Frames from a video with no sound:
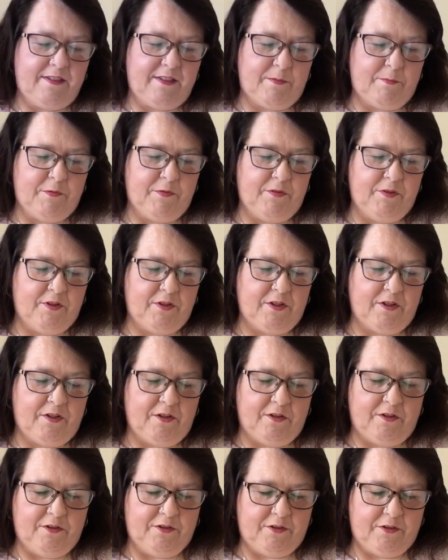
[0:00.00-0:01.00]
of the
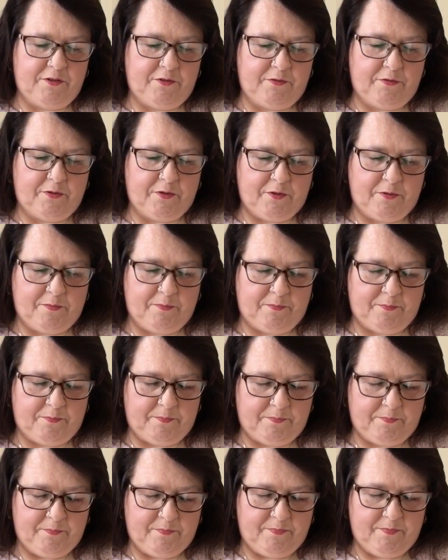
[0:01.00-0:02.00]
cards from
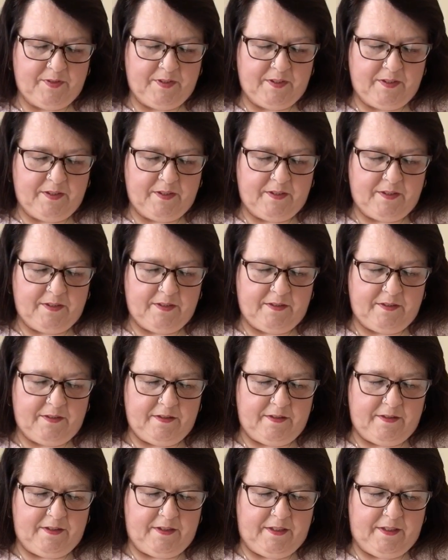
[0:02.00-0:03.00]

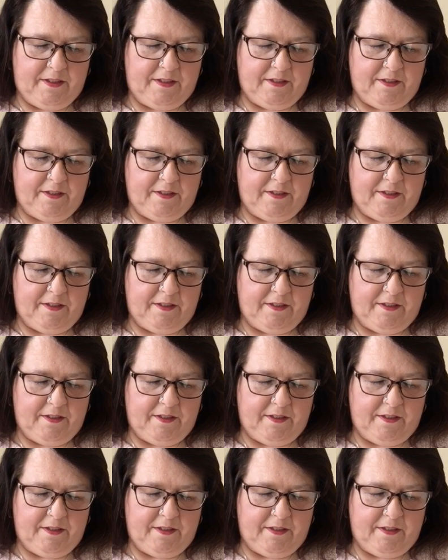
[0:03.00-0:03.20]
the